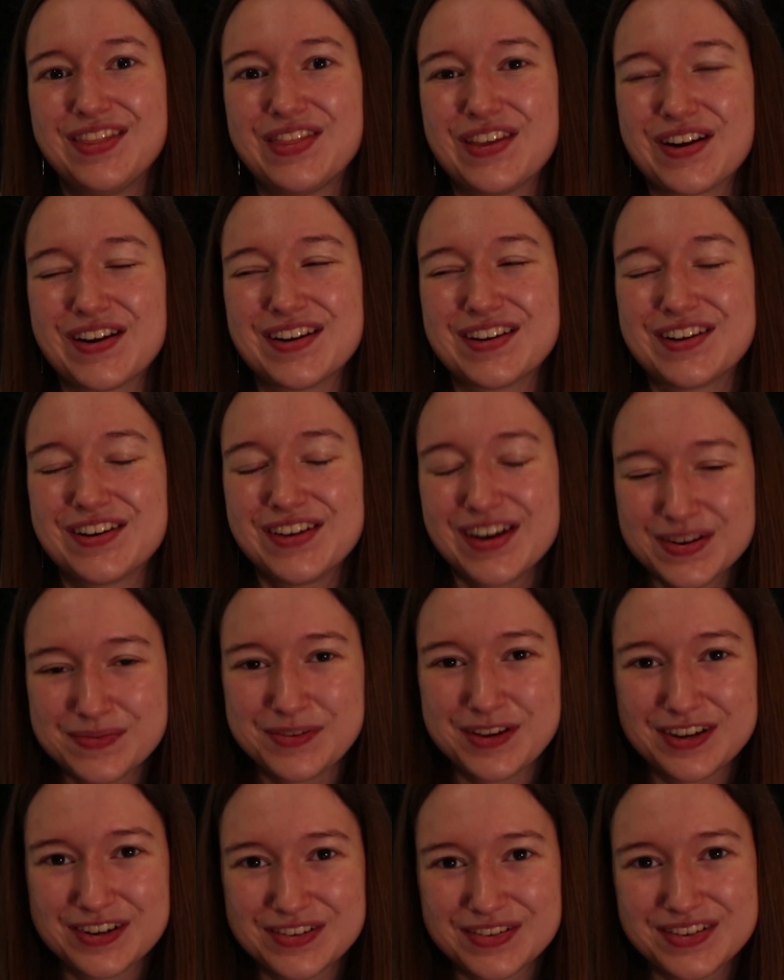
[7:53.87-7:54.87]
They're
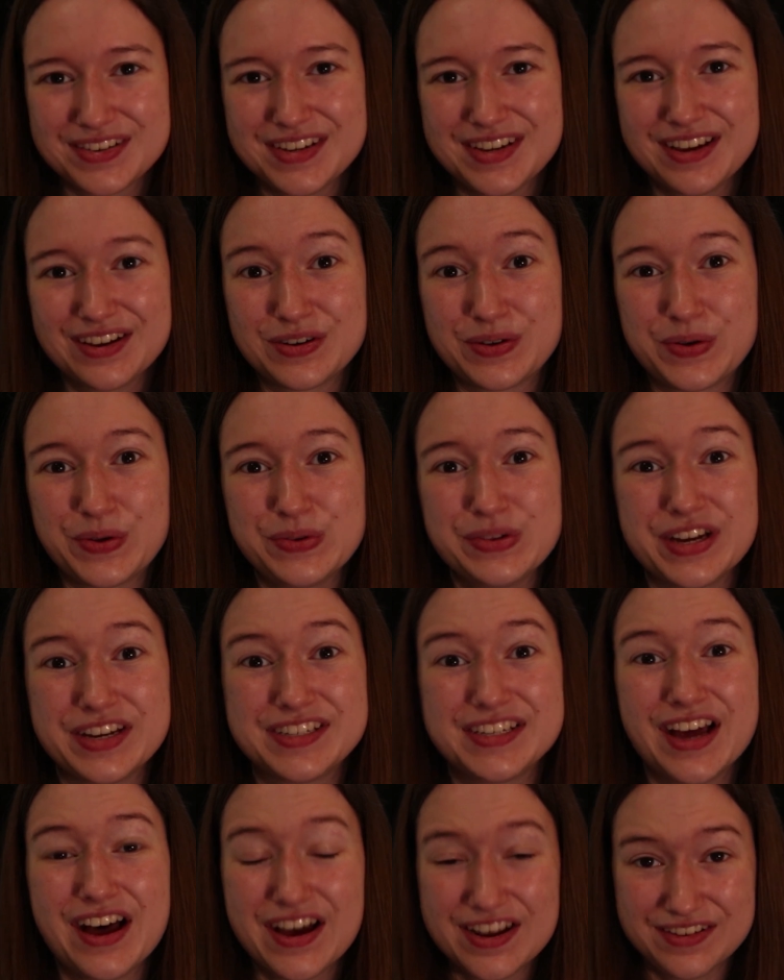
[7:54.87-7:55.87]
incredibly interesting and hold a
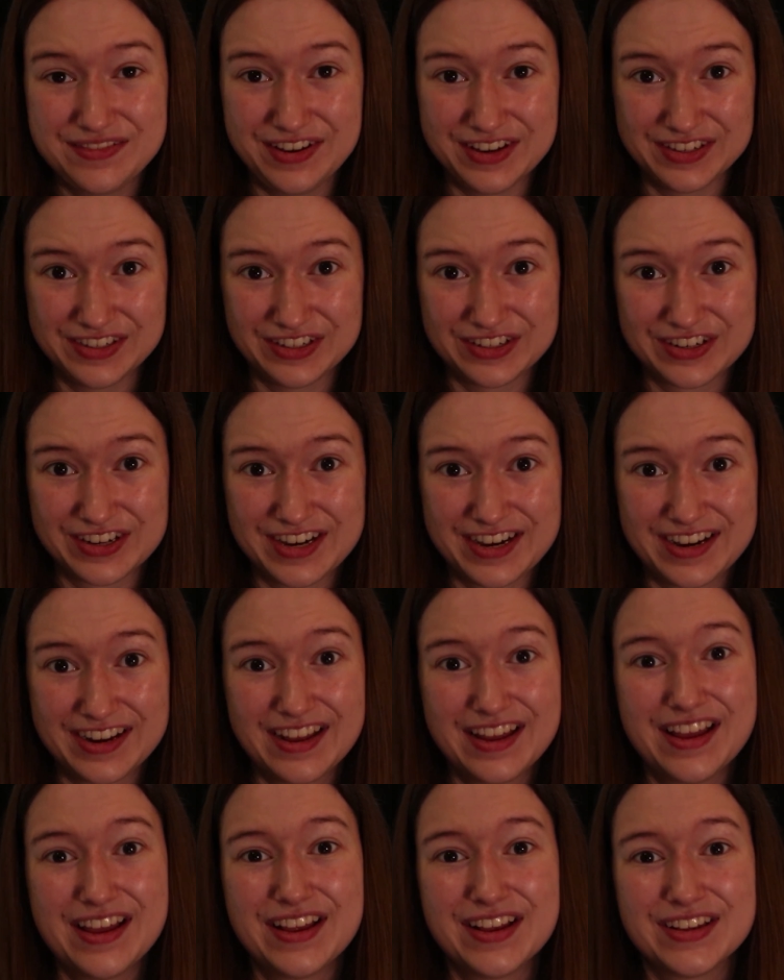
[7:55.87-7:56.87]
ton of history.
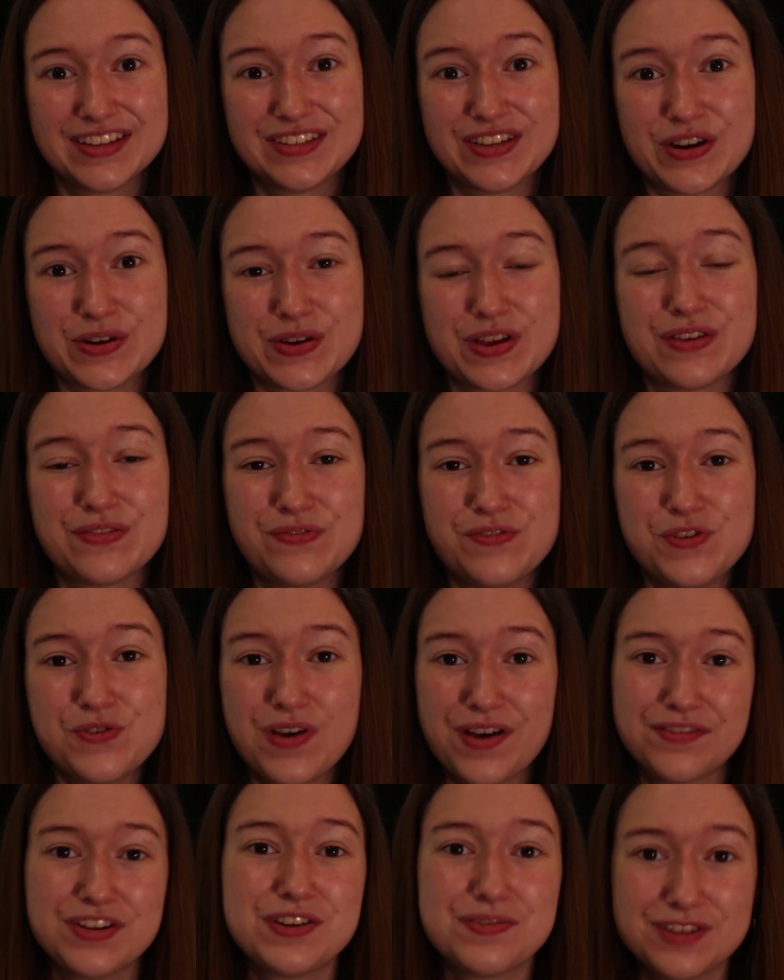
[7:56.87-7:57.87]
So if you
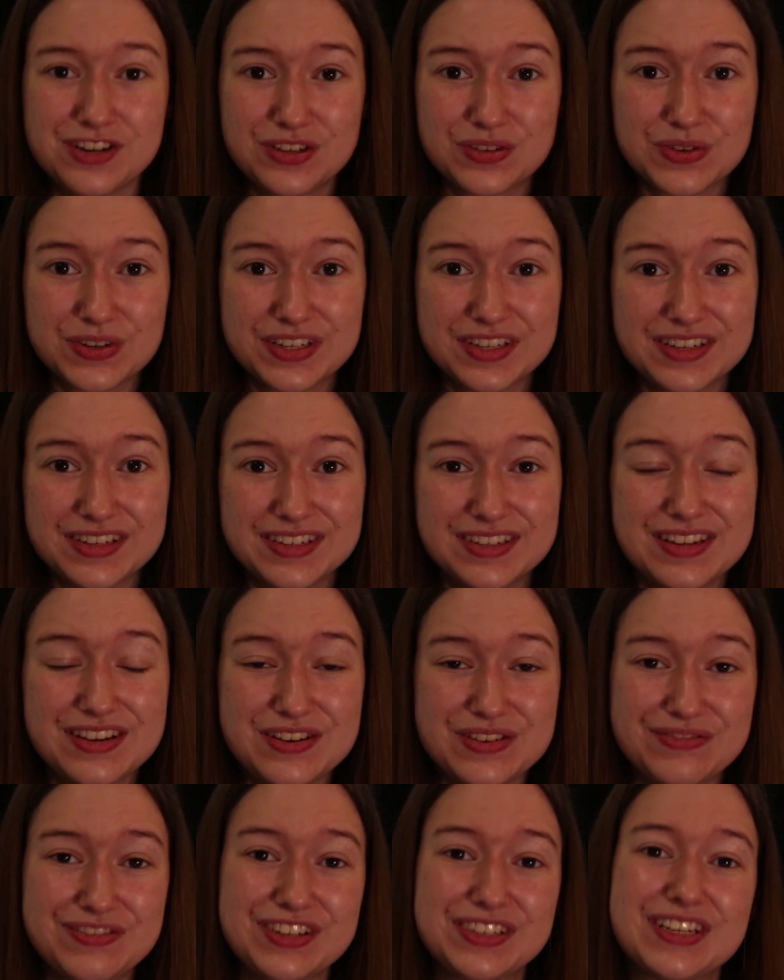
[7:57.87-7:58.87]
have any resources
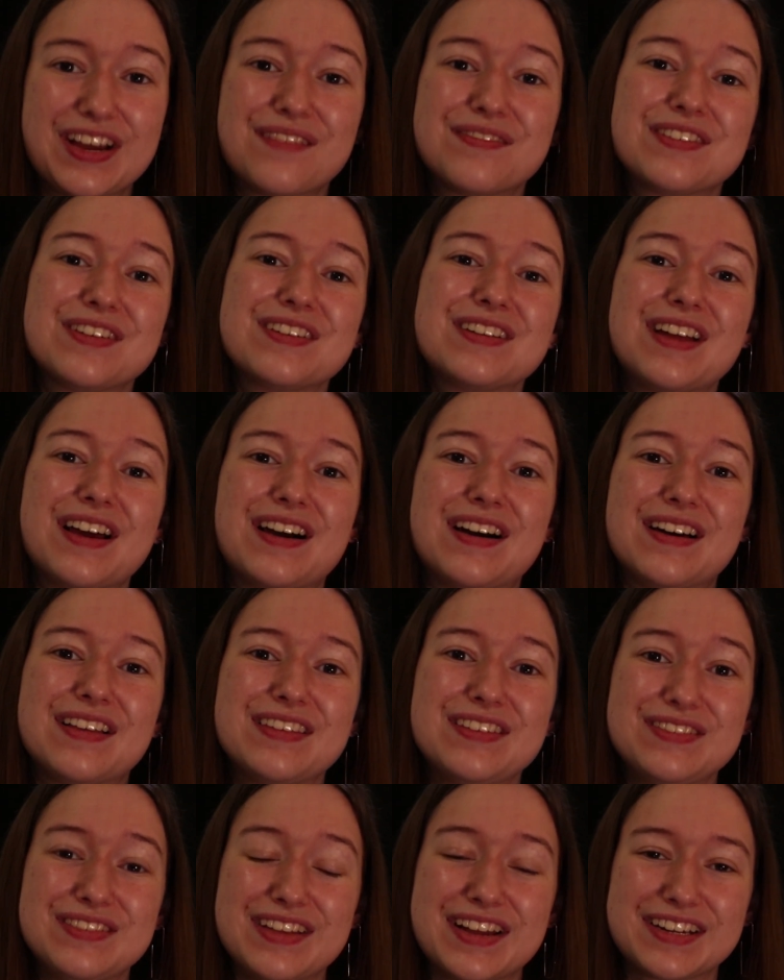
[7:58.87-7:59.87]
that you've discovered
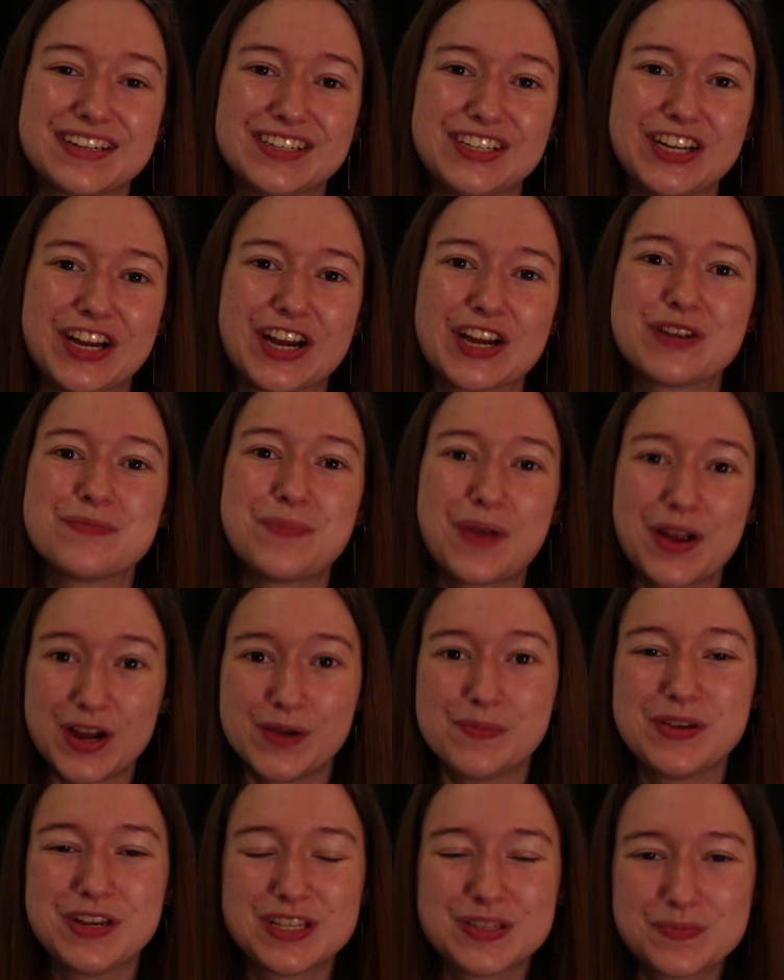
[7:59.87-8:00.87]
that you'd like to share,
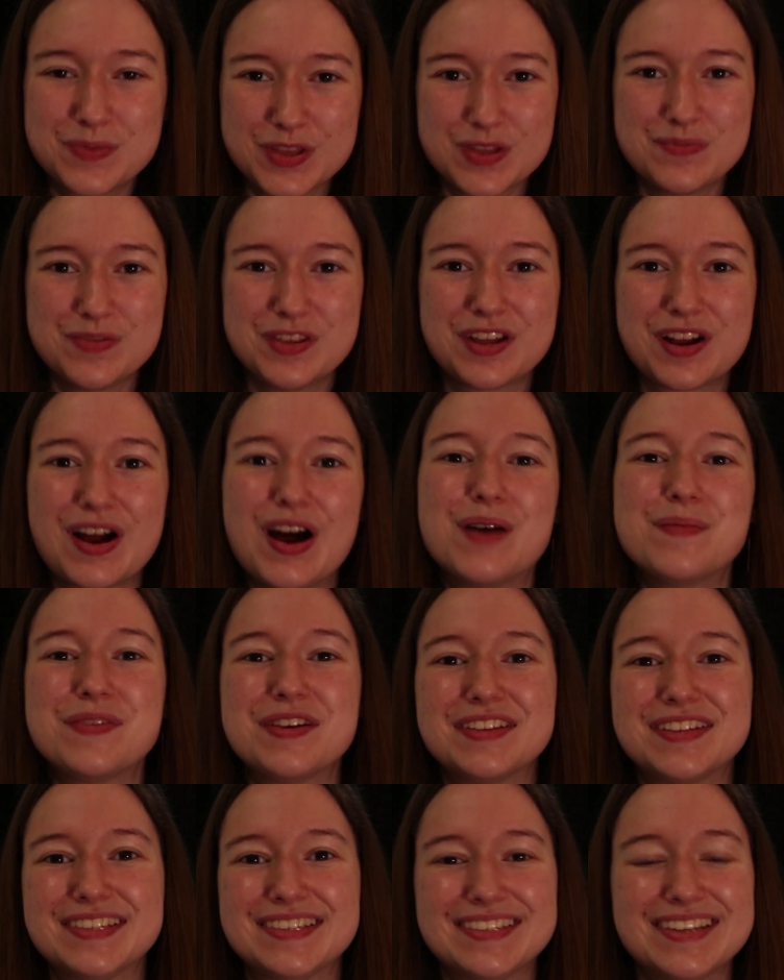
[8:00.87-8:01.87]
all means, put them in the
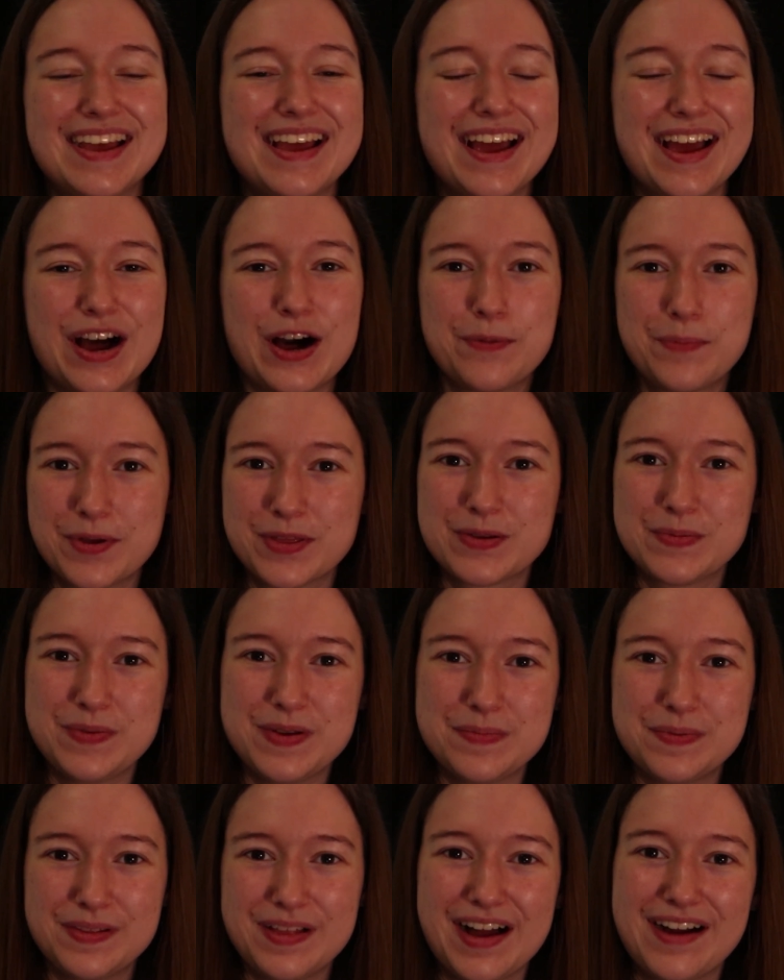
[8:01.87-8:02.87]
comments, help other
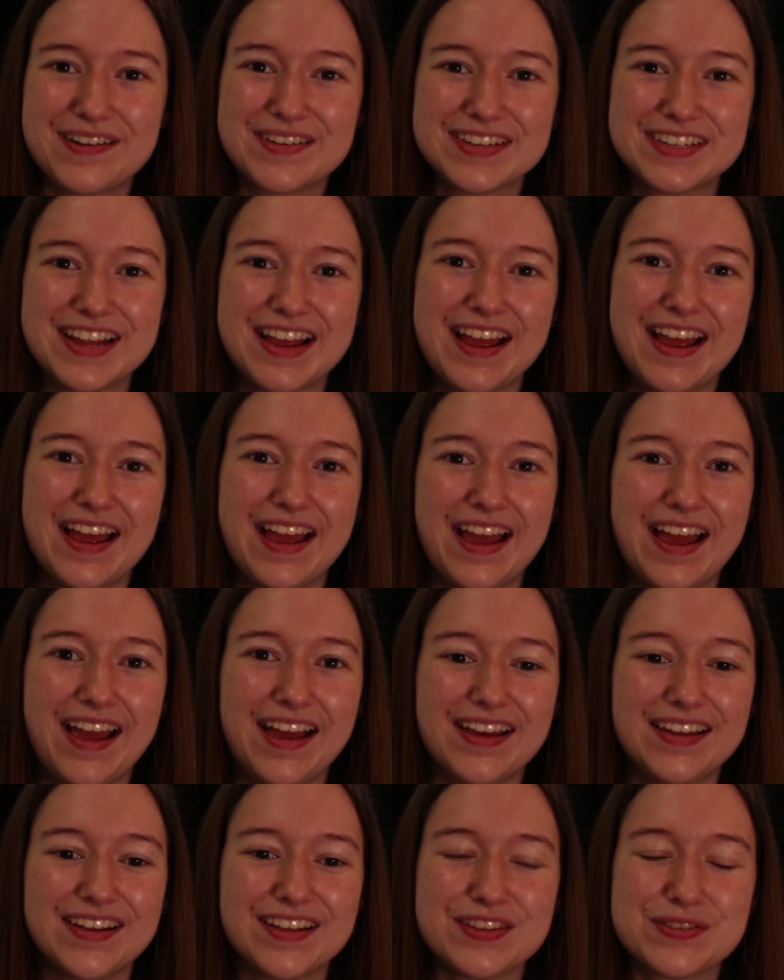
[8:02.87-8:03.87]
people out,
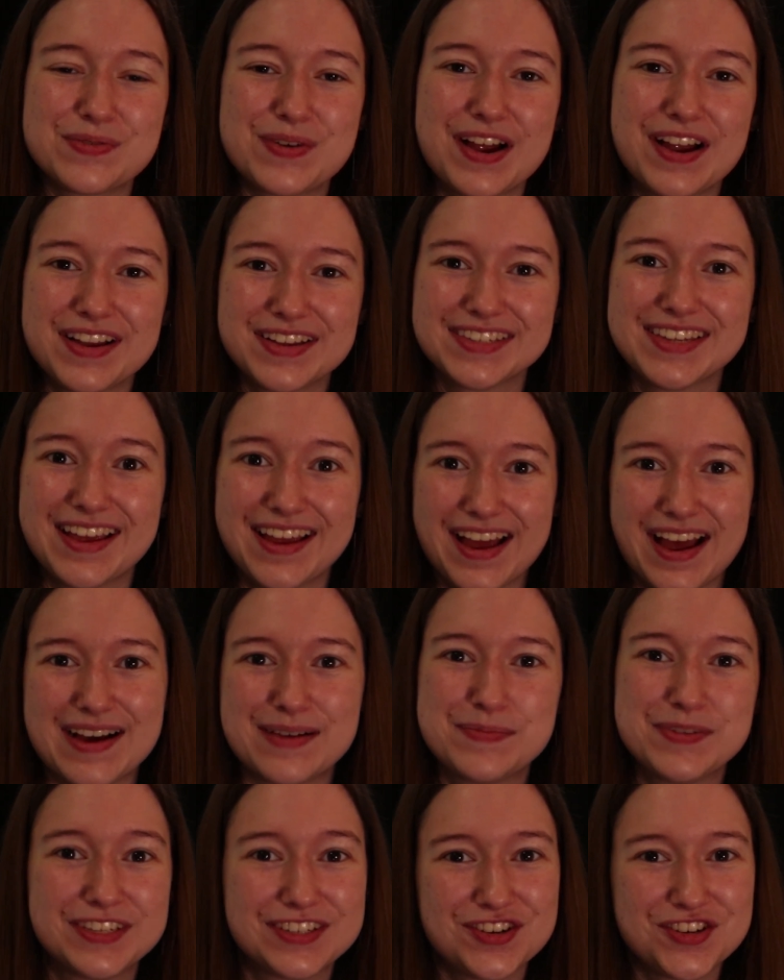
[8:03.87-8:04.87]
and otherwise,
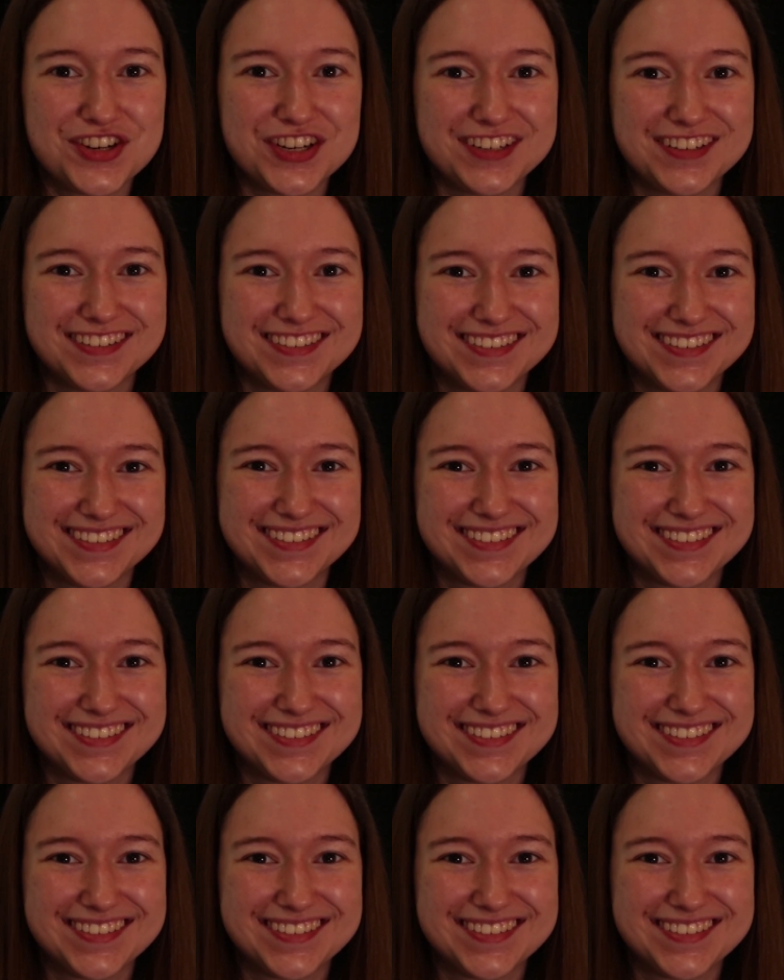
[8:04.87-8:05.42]
happy searching!